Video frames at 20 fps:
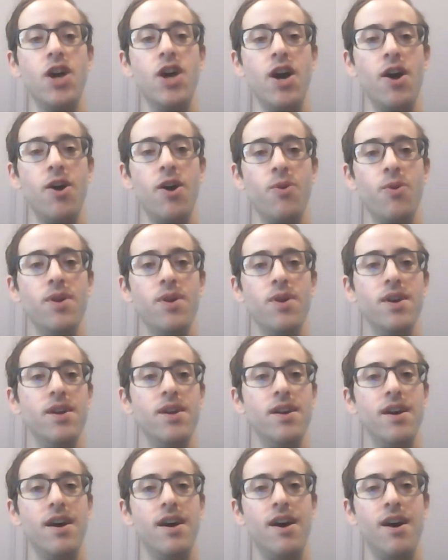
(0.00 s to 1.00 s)

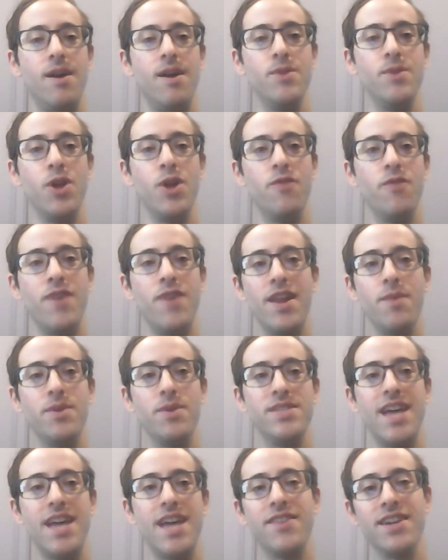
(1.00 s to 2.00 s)
So, if
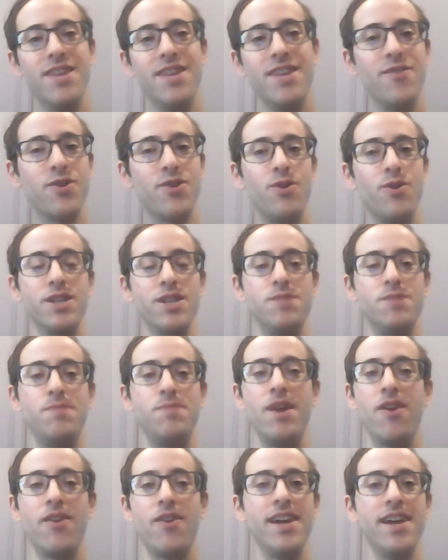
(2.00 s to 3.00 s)
anyone's having a difficult
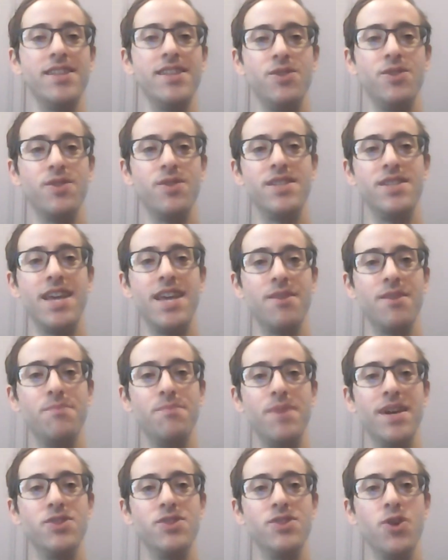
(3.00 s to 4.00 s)
experience, you can take a
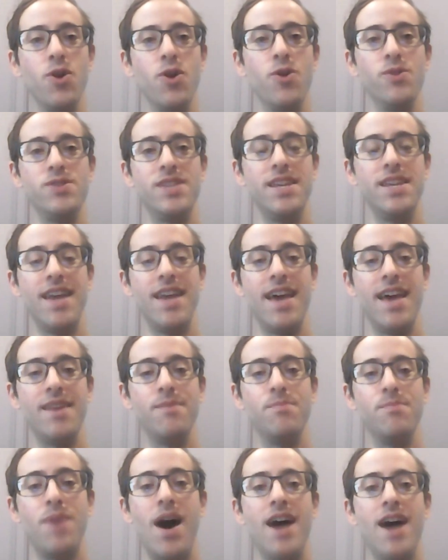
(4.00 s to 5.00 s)
big dose
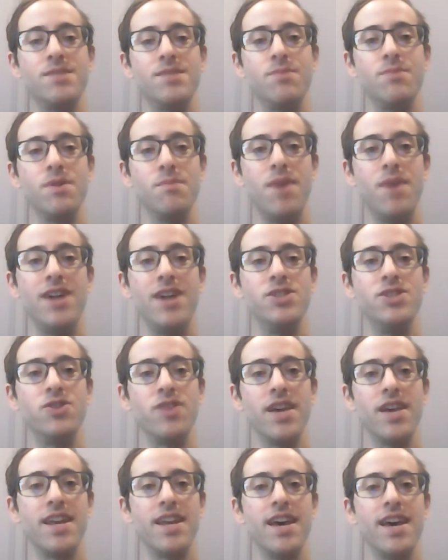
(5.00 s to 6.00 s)
and possibly
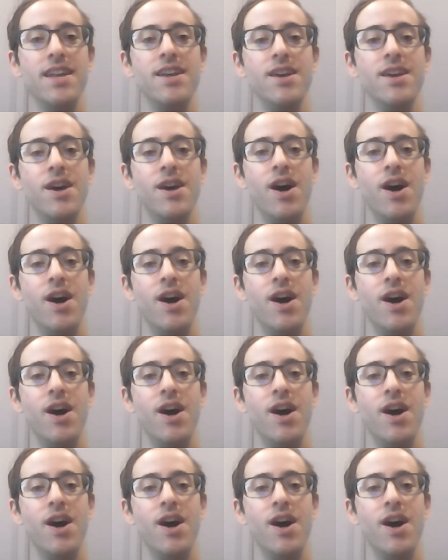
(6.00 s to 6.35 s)
modulate it.